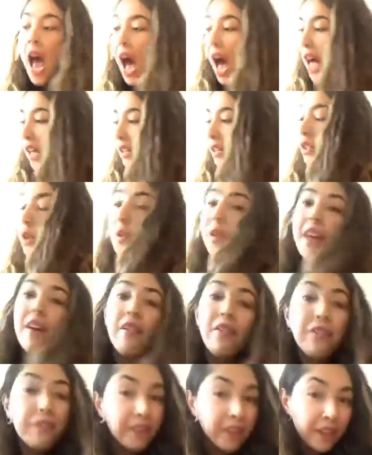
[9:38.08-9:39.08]
So
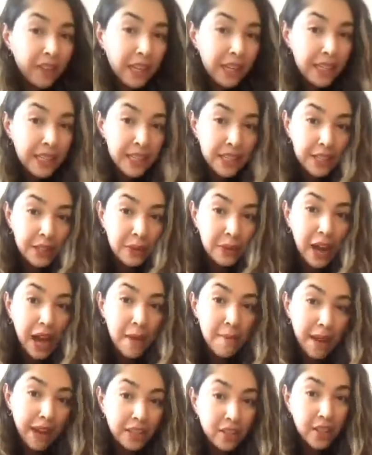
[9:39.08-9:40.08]
without further ado,
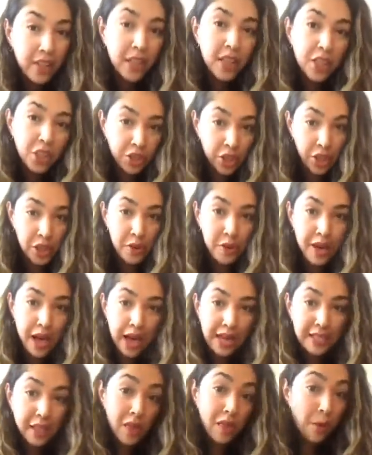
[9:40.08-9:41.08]
I'm actually going to show you
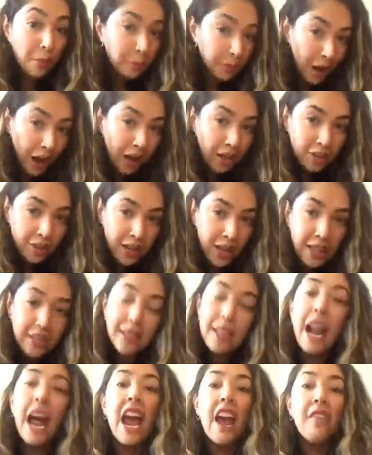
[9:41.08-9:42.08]
guys the project
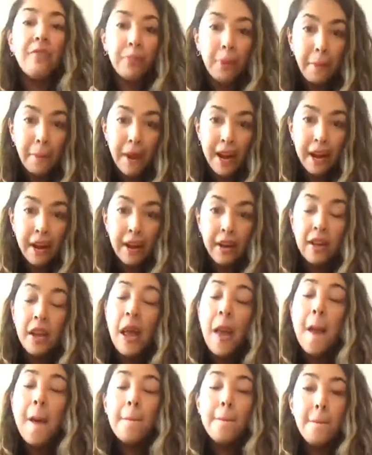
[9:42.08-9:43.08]
that I have prepared
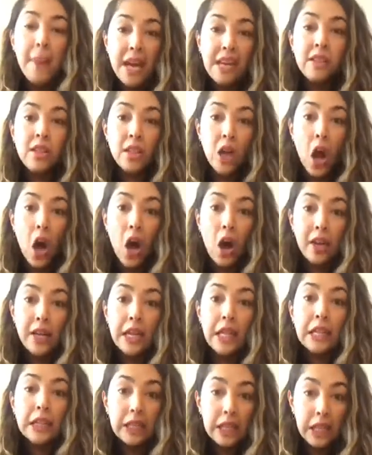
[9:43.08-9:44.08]
based
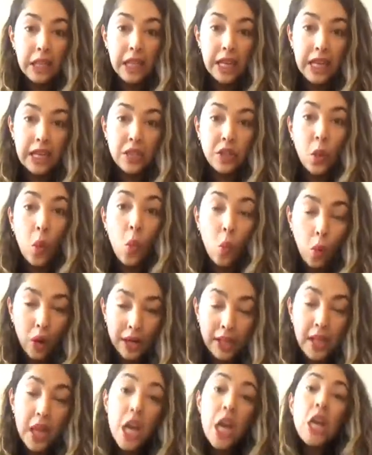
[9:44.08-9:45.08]
on Lillian's
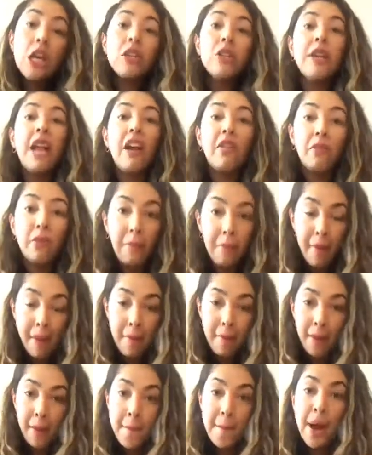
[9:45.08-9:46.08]
work. So now
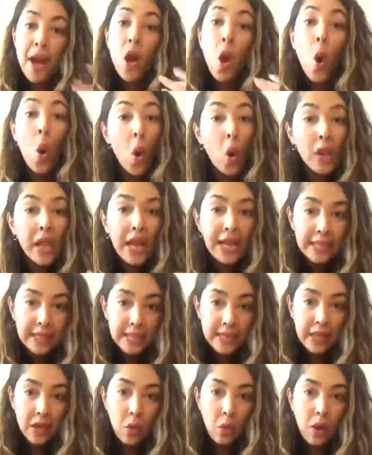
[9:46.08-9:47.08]
remember, my whole
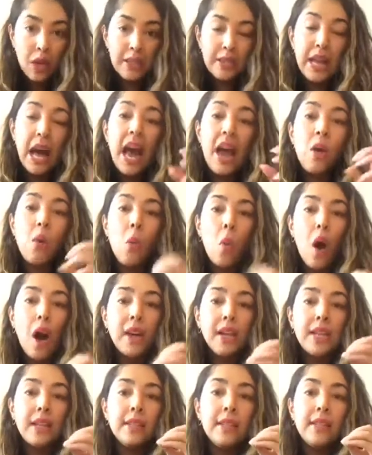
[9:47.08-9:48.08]
idea was I
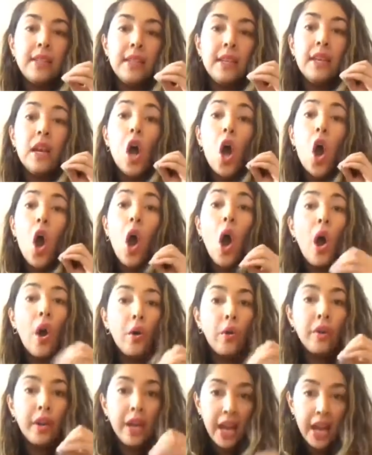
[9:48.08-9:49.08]
wanted to
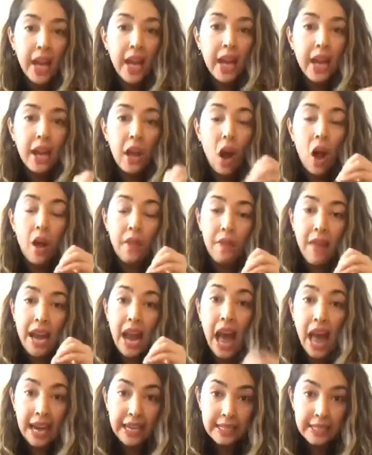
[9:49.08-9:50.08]
hone in on that
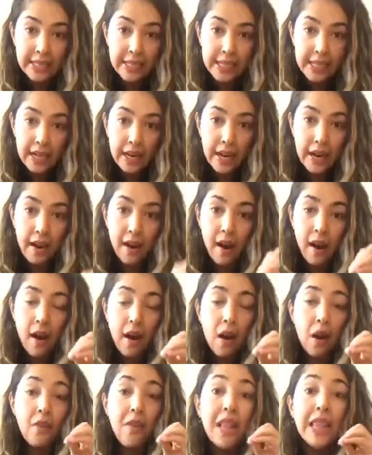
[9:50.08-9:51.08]
idea
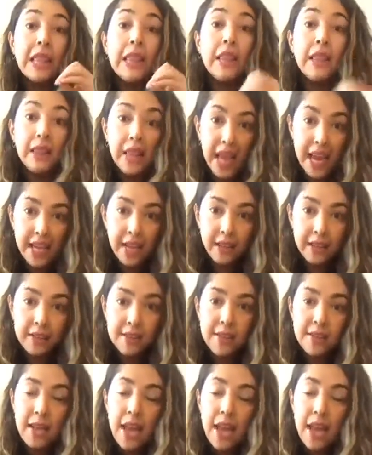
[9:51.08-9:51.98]
of layers.